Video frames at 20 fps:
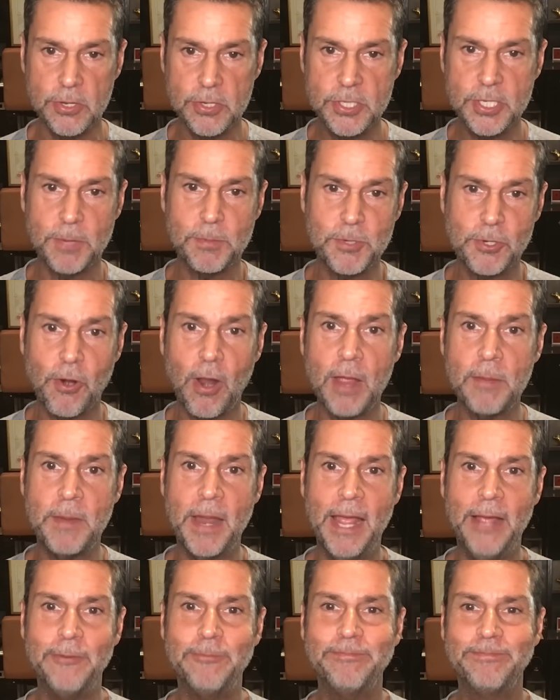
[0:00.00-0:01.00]
subscribe
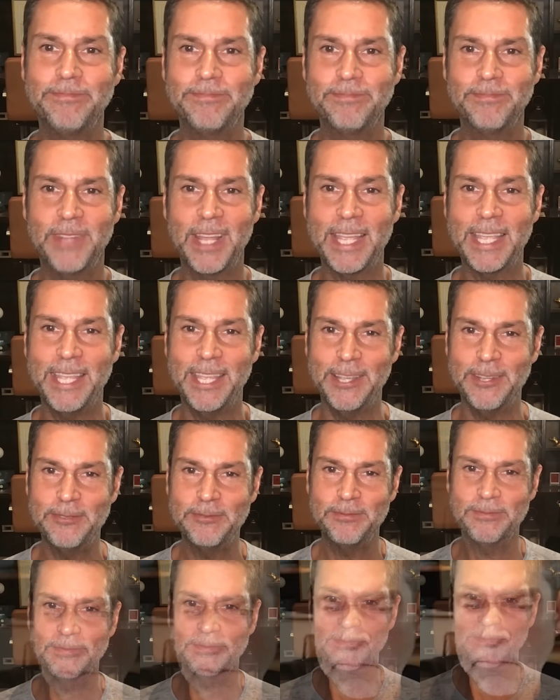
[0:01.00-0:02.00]
now. Thank you.
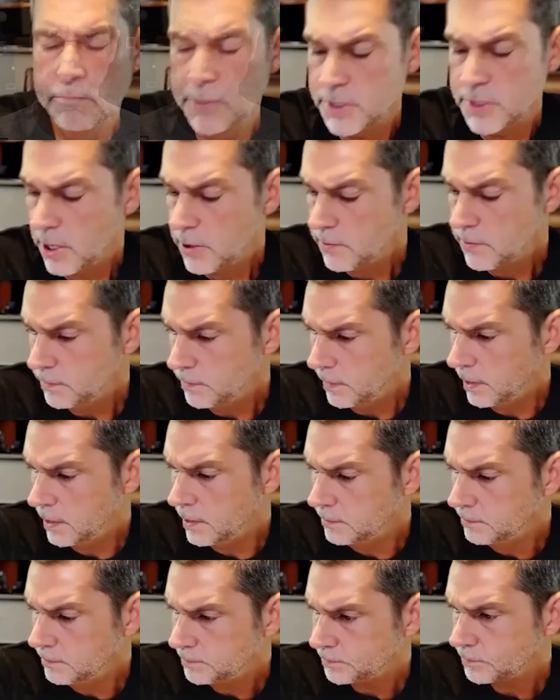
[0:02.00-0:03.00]

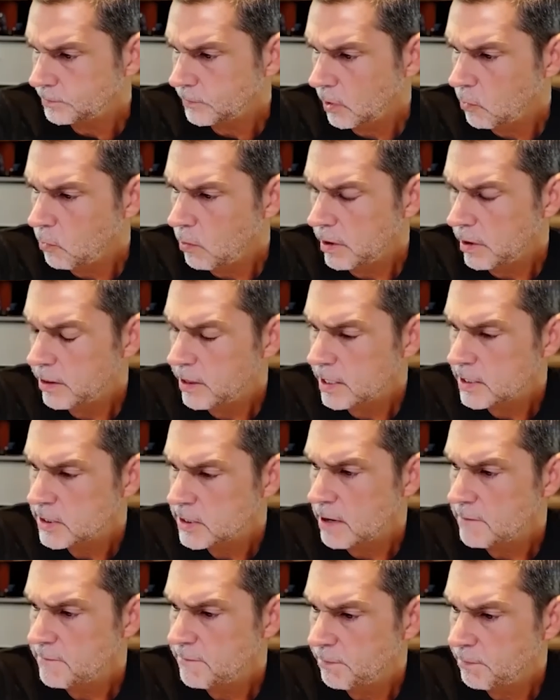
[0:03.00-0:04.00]
So
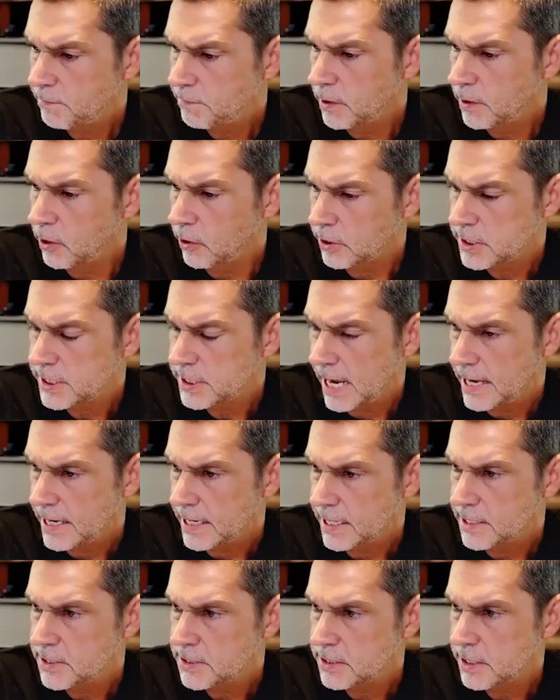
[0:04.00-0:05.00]
one of the things I've
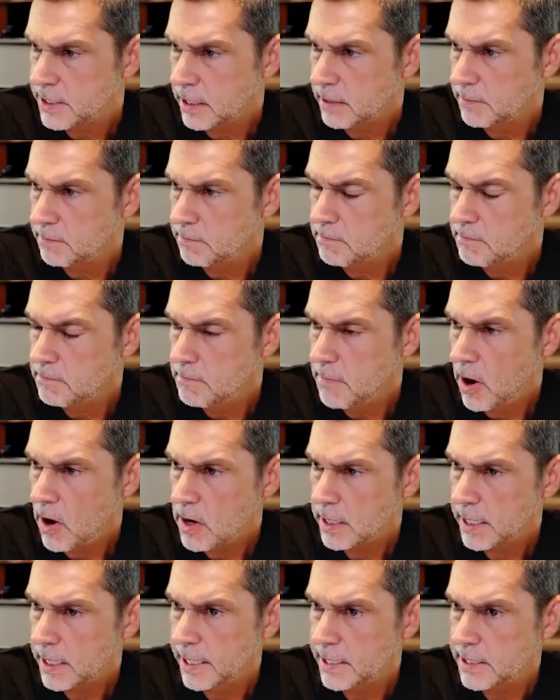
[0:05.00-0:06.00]
looked at is that the
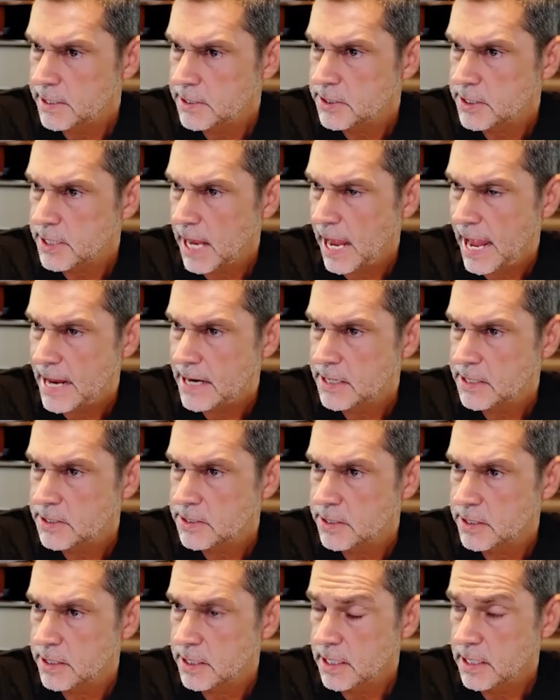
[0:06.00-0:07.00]
markets
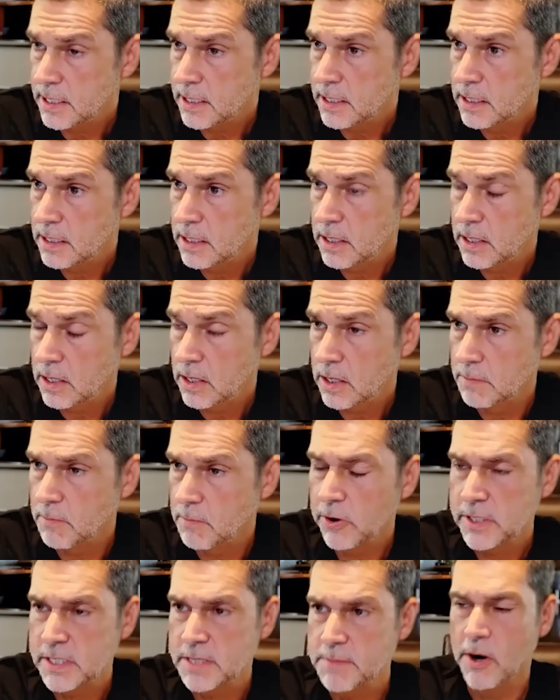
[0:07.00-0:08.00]
and the
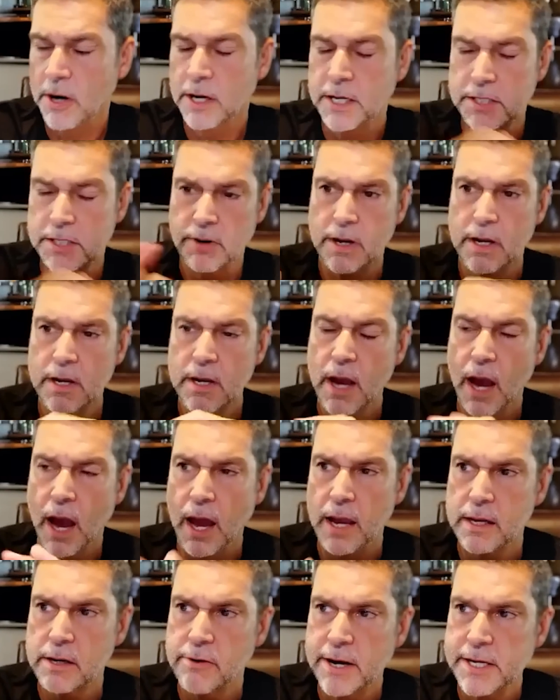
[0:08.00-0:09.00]
commodity markets. So
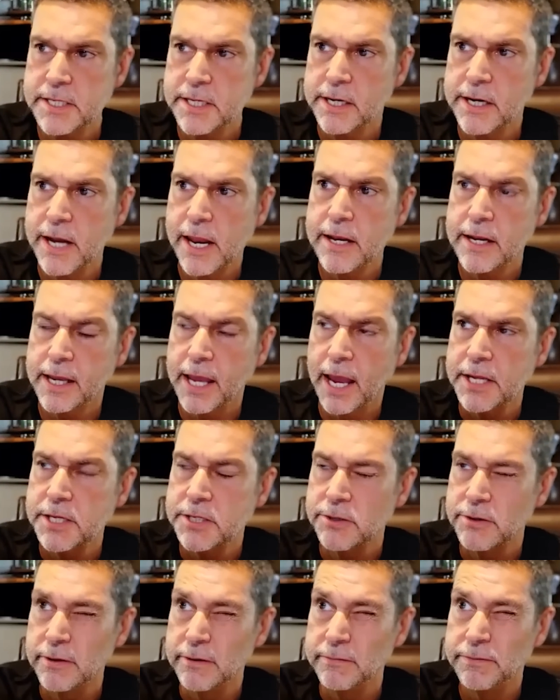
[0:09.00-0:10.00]
I created an
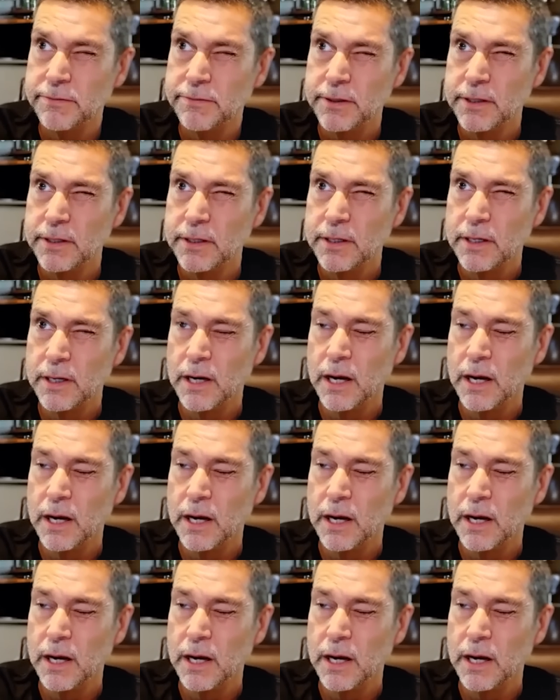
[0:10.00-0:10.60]
indicator of